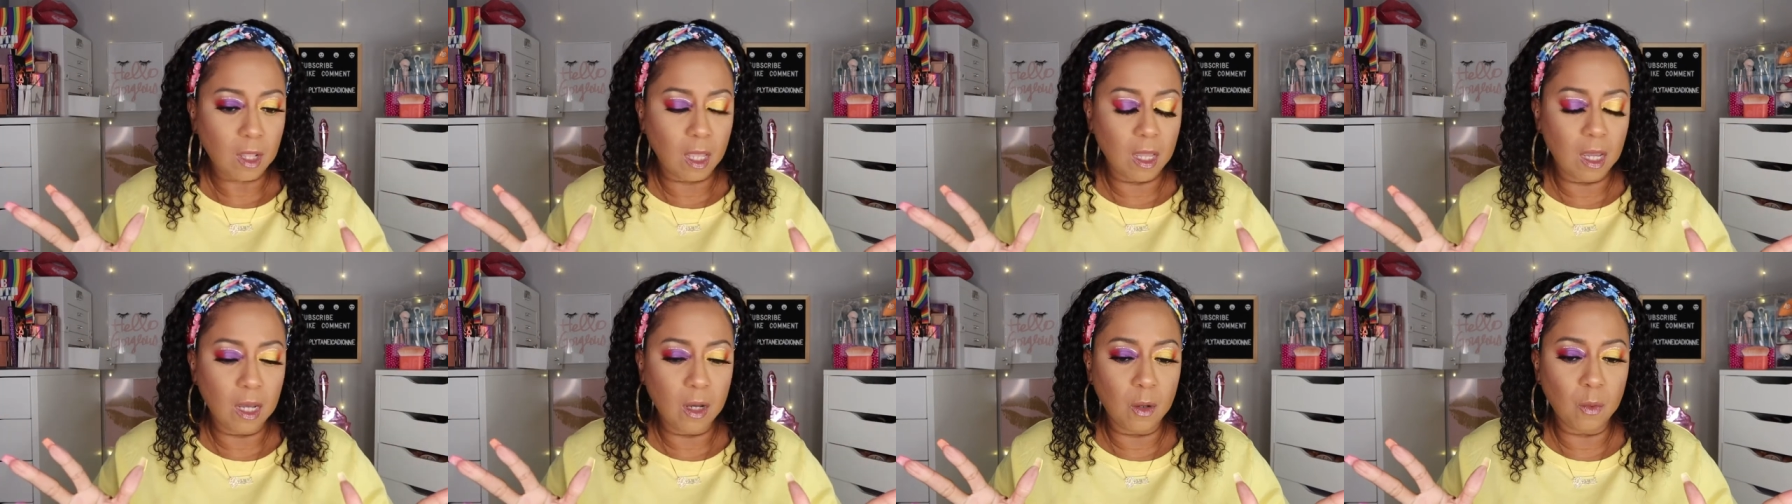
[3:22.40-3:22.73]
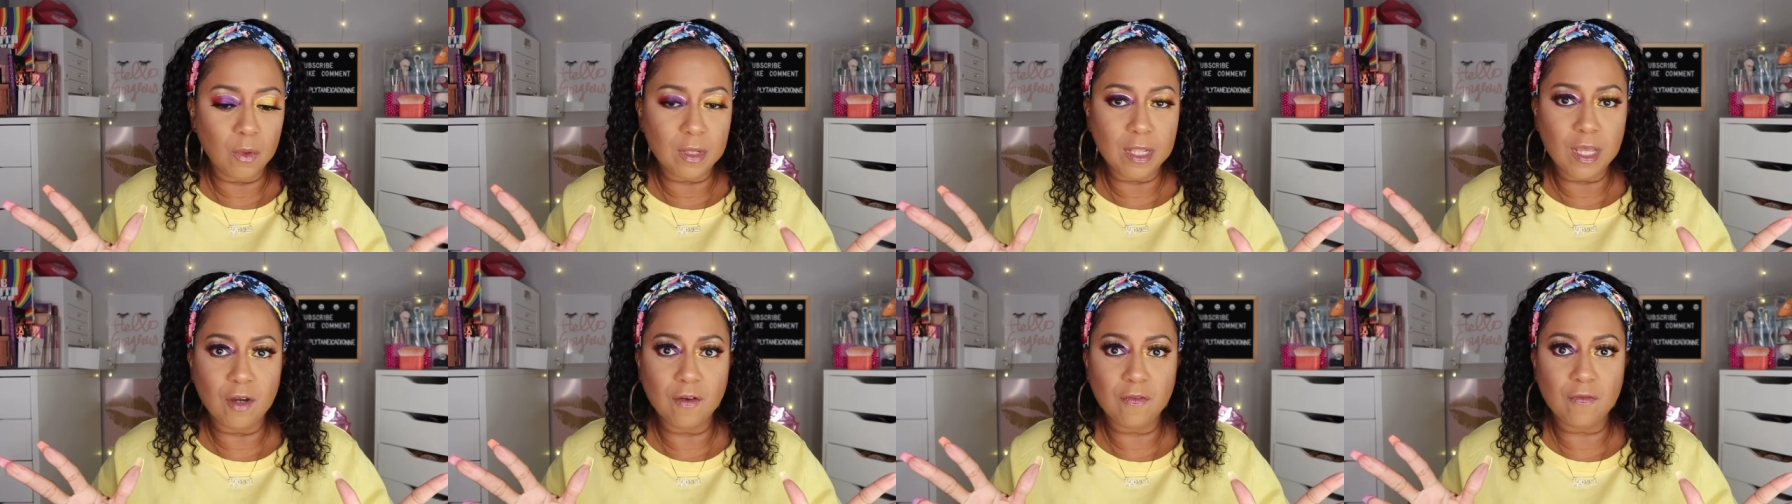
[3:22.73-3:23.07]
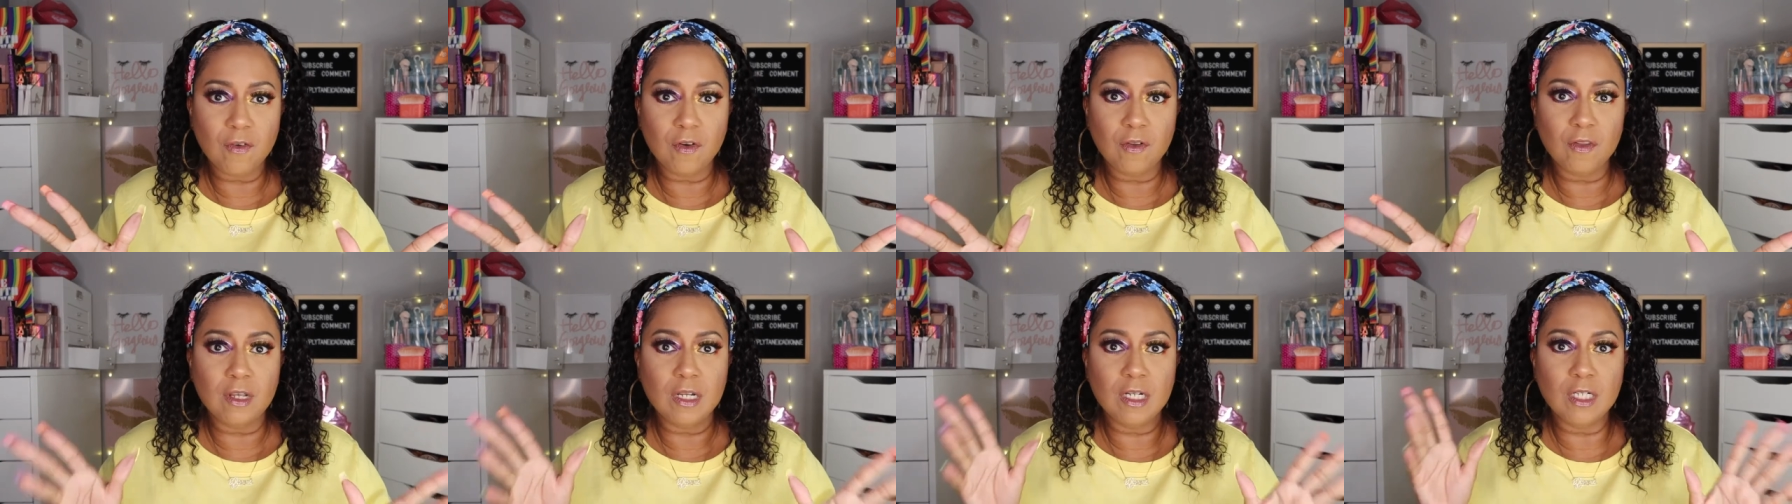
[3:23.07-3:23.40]
uh, without
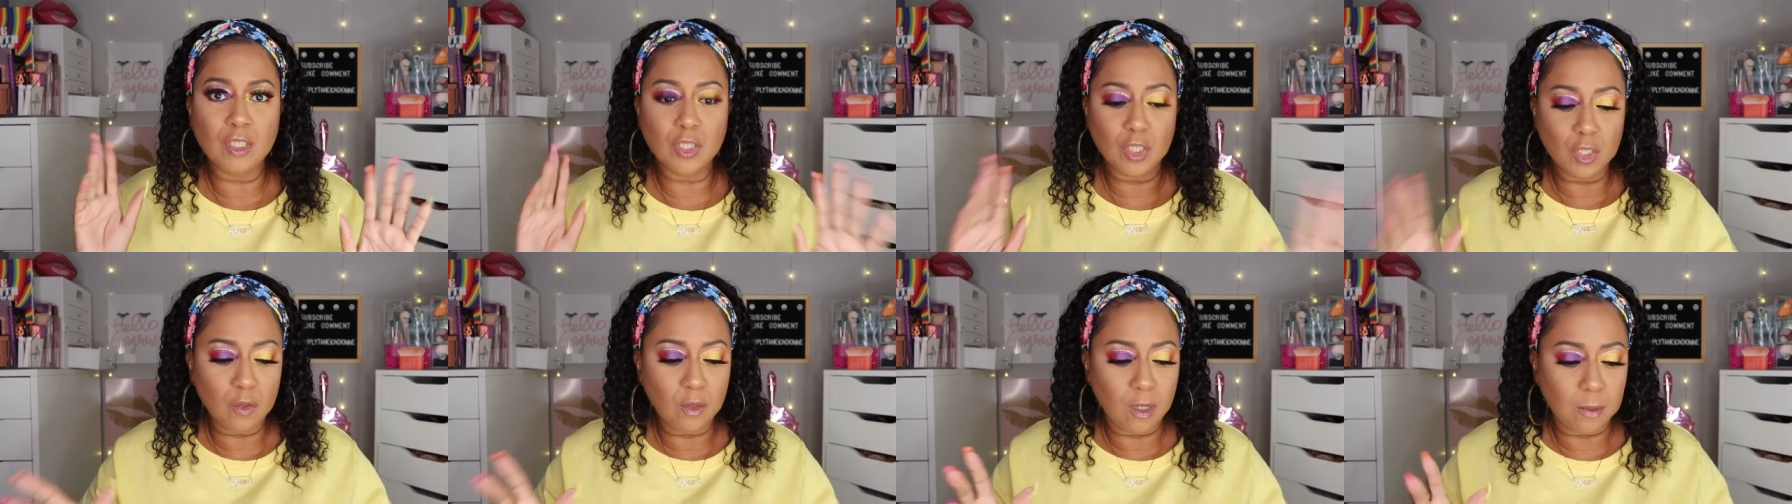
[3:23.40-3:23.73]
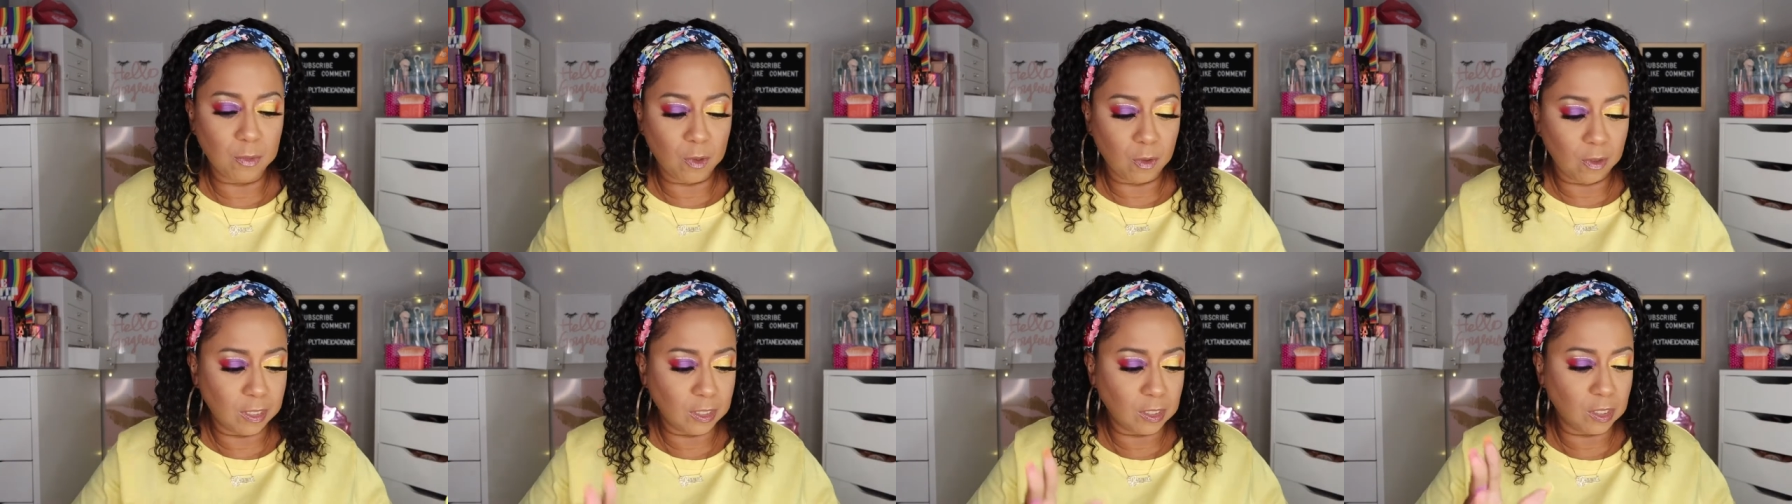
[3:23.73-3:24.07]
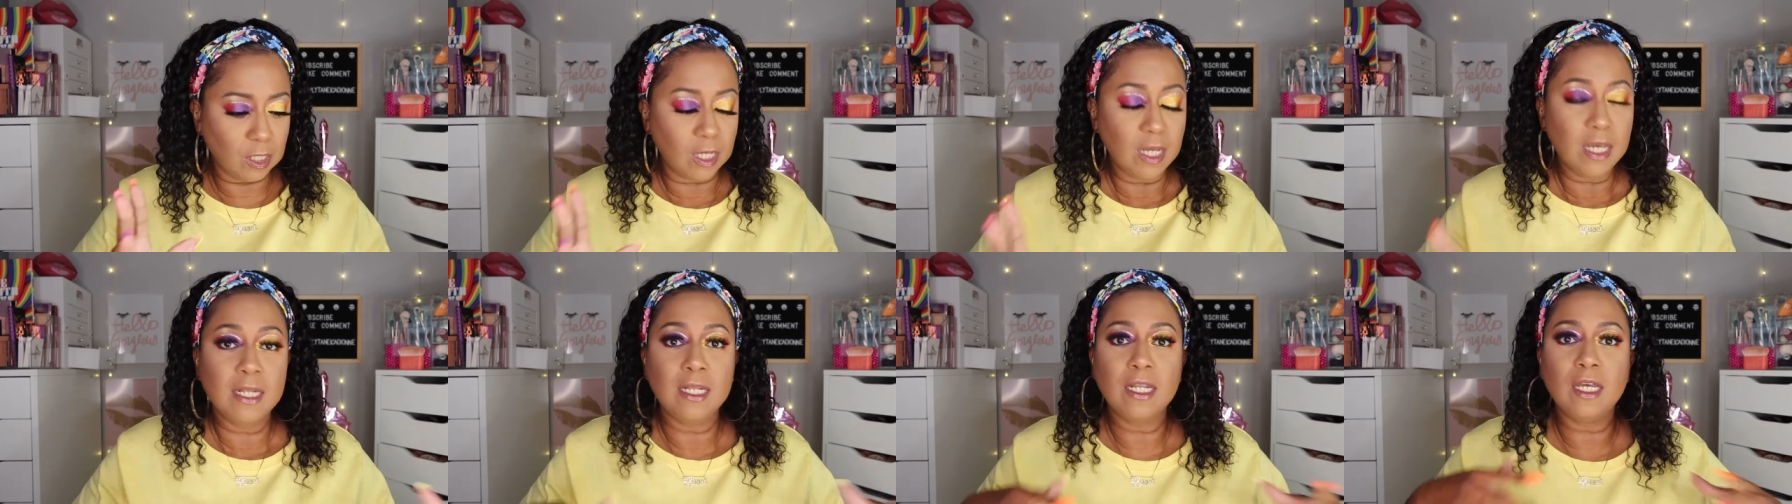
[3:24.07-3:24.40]
further ado, I'm going to,